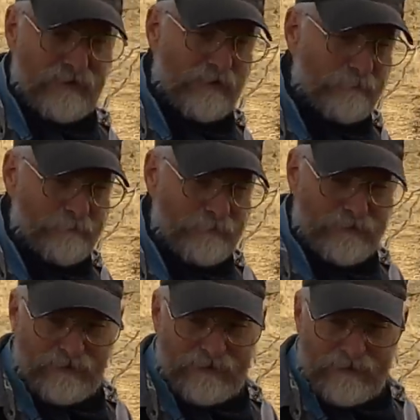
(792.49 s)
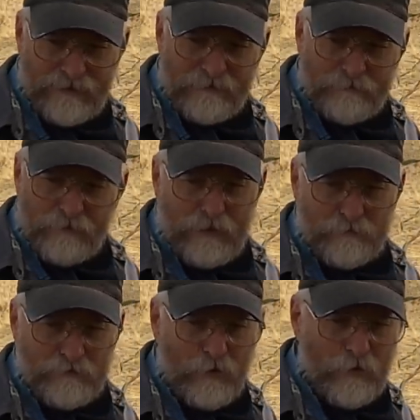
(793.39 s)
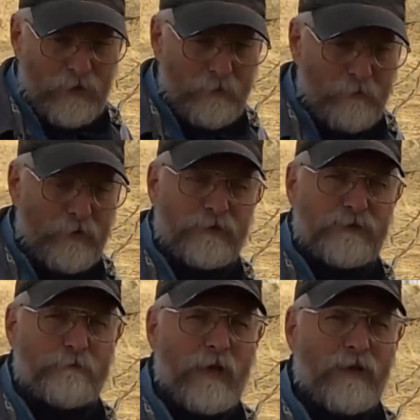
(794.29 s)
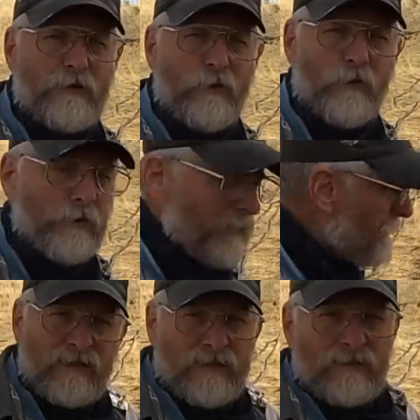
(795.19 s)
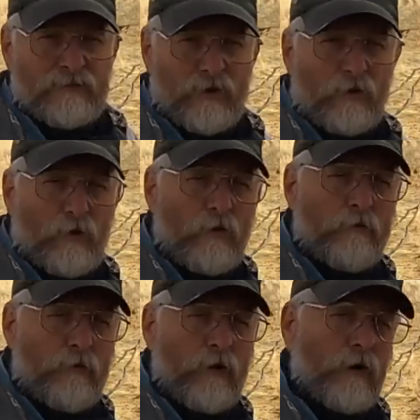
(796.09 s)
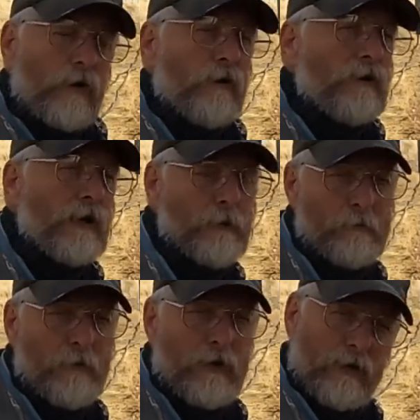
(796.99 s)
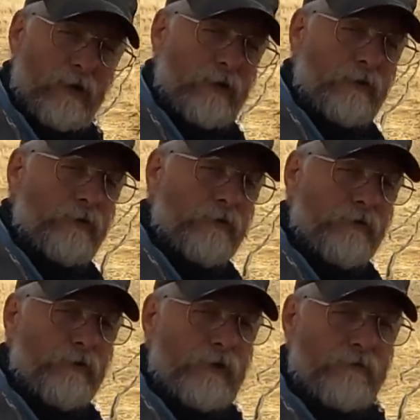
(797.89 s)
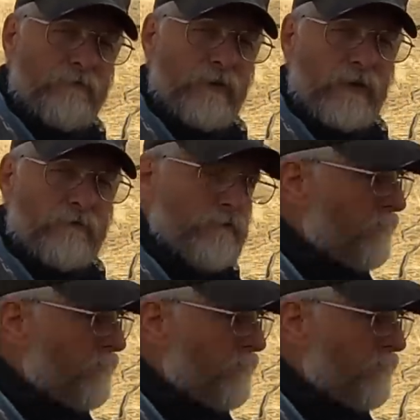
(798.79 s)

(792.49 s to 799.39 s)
um, kept showing up on this backhoe. So overall, I'm about 130 feet